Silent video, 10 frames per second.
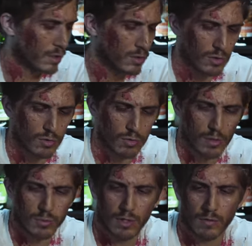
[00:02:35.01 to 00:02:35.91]
that just
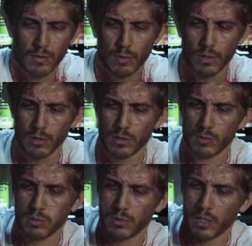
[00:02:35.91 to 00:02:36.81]
drips everywhere.
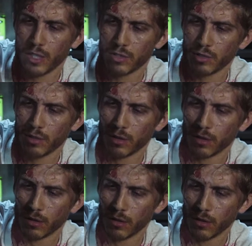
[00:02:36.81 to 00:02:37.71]
Let's put ice in
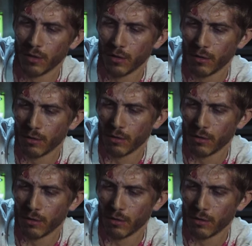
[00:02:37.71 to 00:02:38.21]
there.